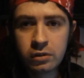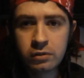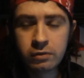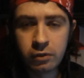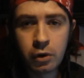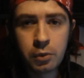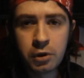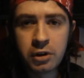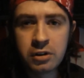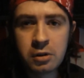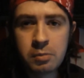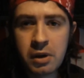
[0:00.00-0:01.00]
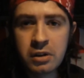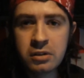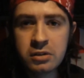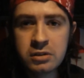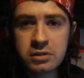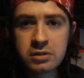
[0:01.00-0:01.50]
for our
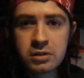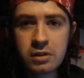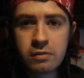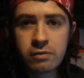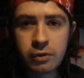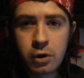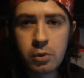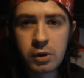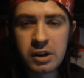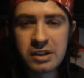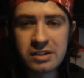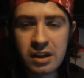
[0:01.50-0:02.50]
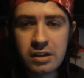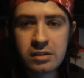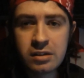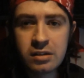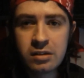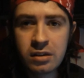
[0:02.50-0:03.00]
independence, for our
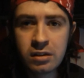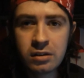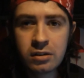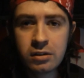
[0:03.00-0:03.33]
identity,